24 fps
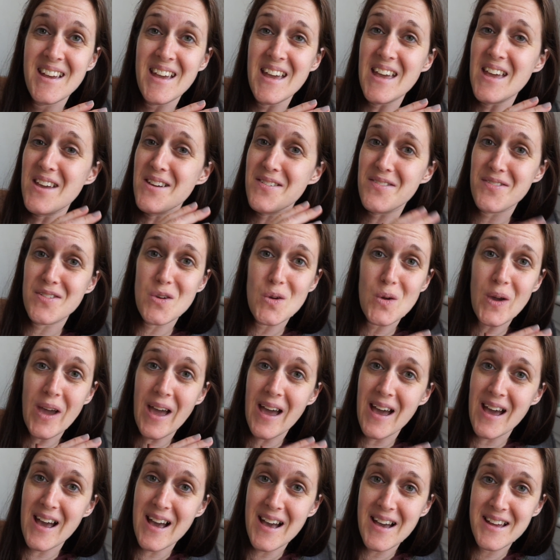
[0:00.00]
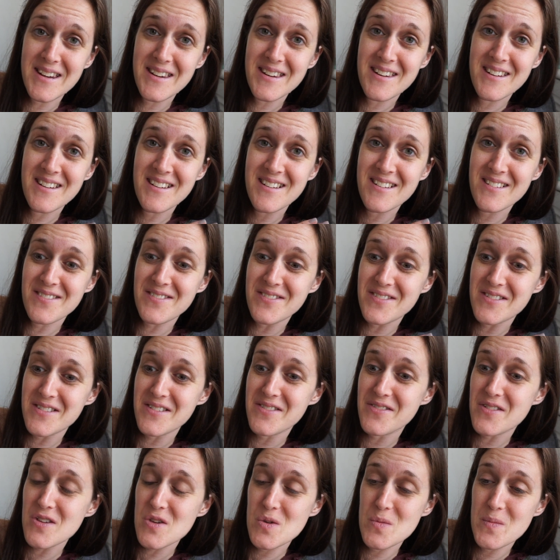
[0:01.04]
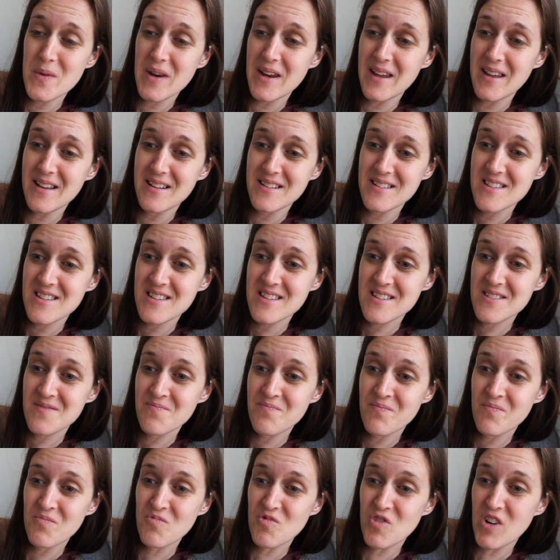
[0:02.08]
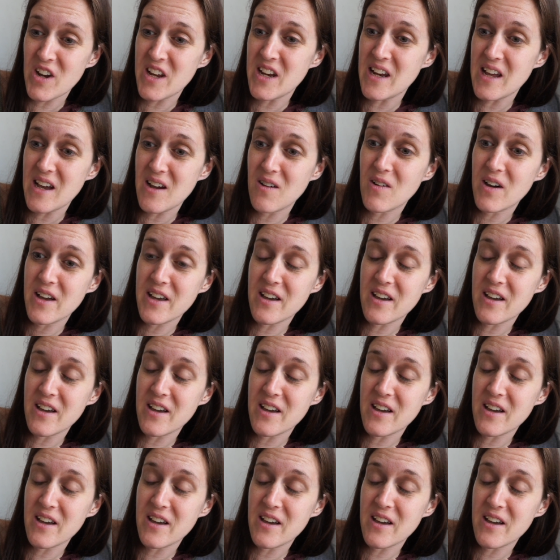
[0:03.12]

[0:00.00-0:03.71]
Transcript: If you can, for a few minutes. Right now I